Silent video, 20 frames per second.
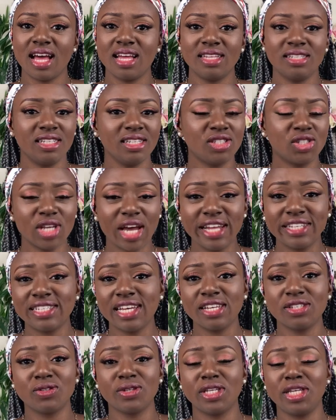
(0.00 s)
The tide
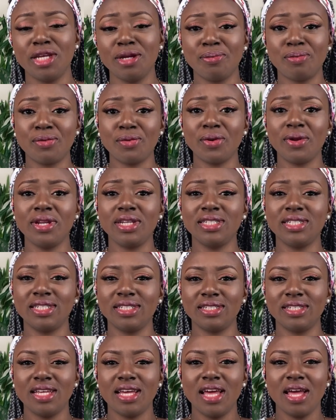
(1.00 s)
has to keep rolling
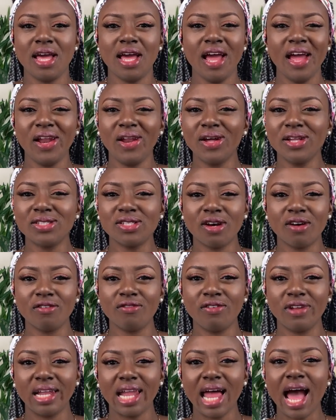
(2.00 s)
in. A lot
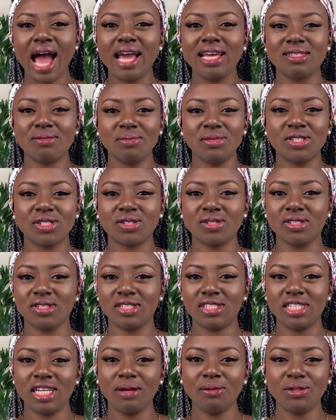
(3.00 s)
of lies,
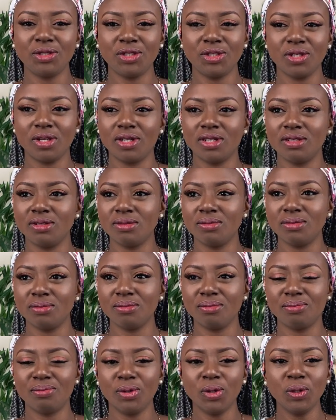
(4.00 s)

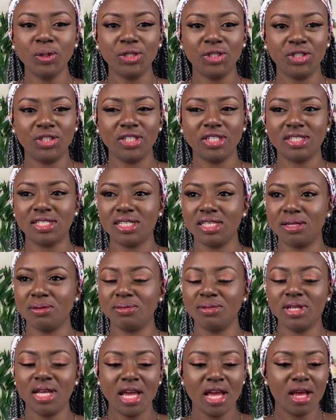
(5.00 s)
misconception,
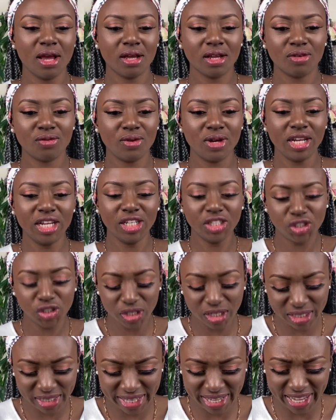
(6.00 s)
bullshitting,
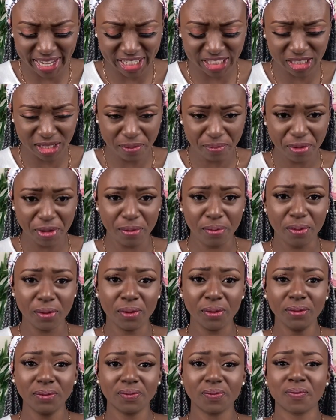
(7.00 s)
religion caging
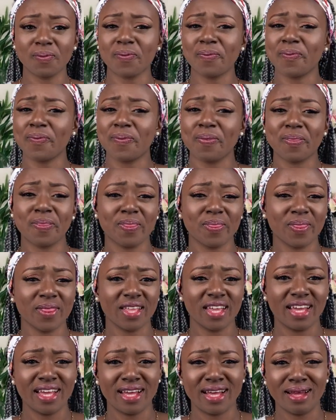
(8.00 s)
people
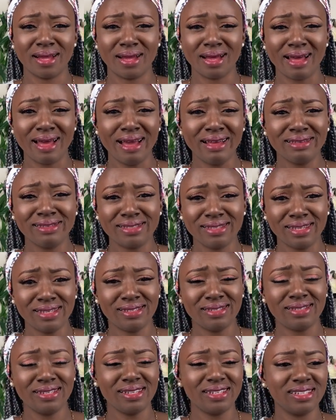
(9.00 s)

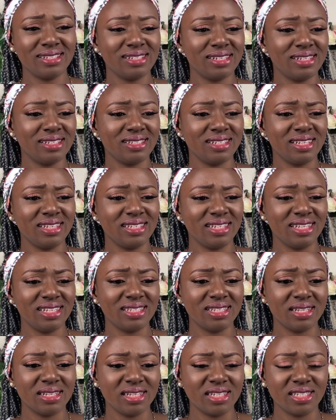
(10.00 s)
existing
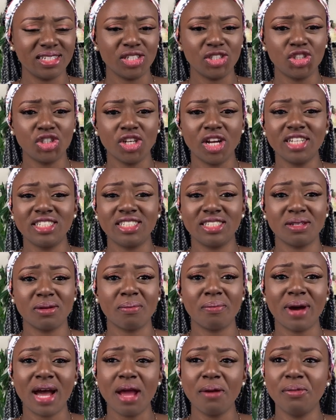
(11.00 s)
in the church, in the
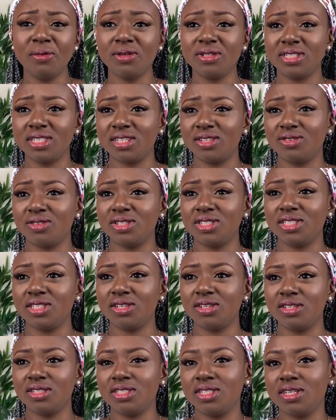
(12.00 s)
Bible, in
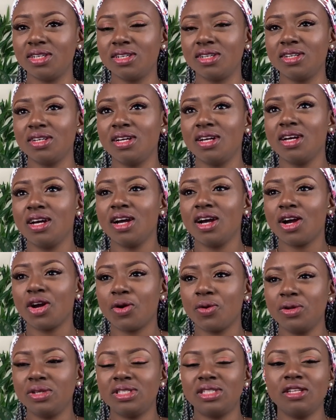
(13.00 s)
the
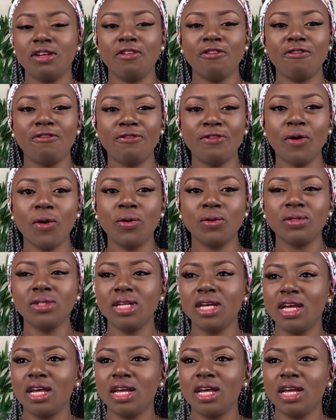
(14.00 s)
Christian fold.